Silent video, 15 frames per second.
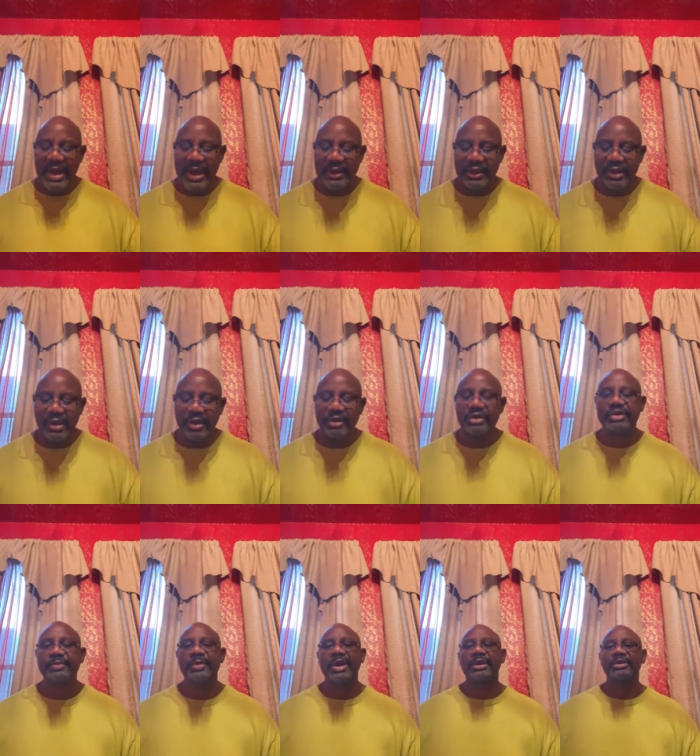and
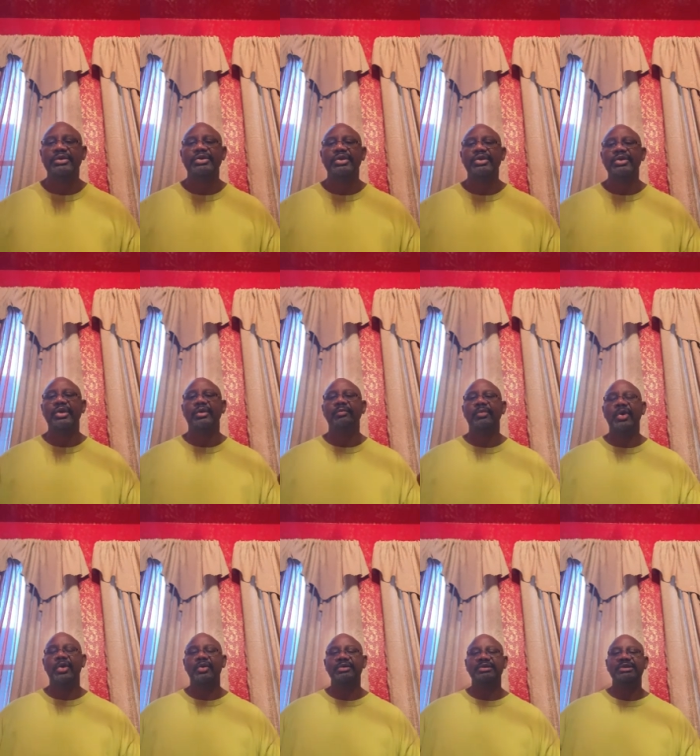nourishment to your
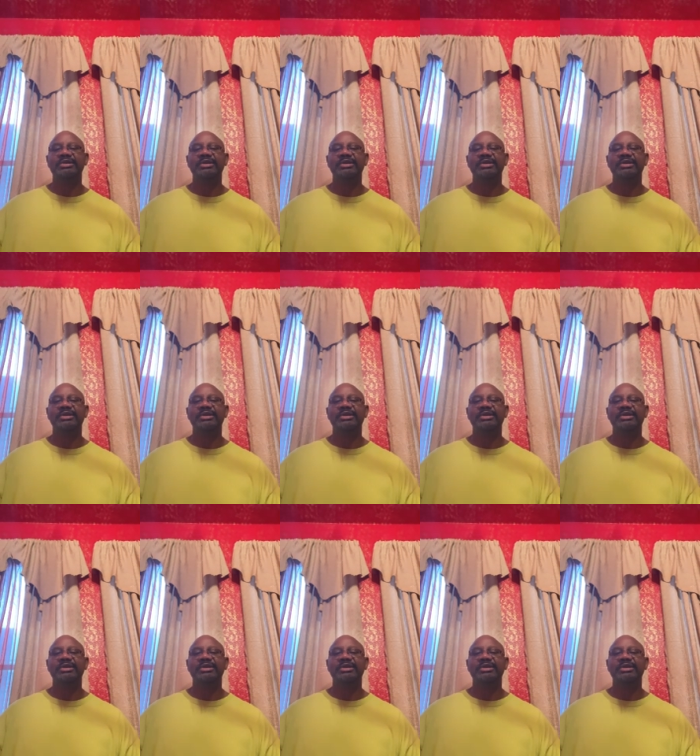bones.